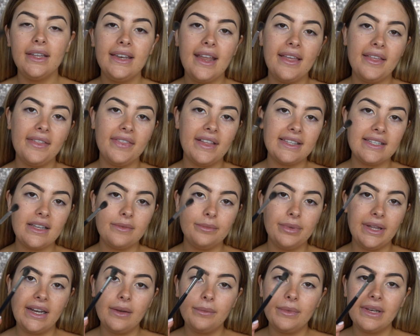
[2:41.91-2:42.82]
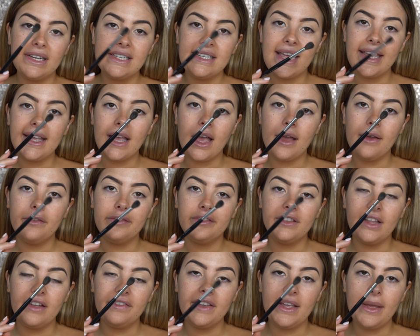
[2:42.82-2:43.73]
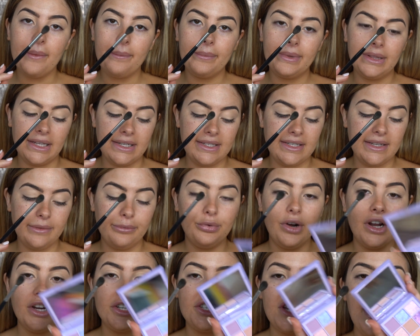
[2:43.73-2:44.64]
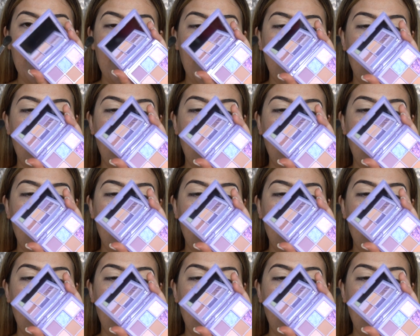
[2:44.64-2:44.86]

Now that that's complete, I'm going to take a fluffy blending brush